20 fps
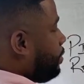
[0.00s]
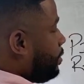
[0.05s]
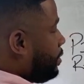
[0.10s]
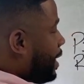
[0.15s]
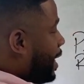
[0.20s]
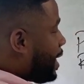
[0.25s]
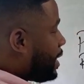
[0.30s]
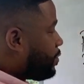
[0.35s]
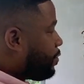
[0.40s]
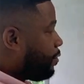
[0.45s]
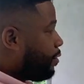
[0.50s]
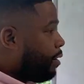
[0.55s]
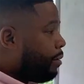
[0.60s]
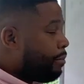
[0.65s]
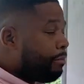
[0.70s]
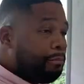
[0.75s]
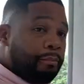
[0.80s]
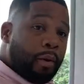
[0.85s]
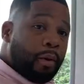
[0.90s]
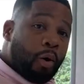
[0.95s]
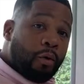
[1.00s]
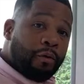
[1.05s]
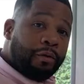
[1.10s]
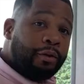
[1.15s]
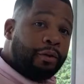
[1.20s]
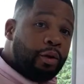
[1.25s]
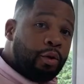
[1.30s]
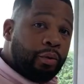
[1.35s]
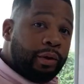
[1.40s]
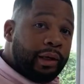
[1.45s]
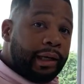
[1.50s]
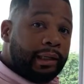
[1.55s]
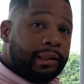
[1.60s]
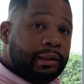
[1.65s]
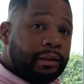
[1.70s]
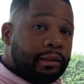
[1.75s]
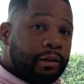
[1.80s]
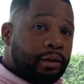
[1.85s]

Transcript: That's from both units.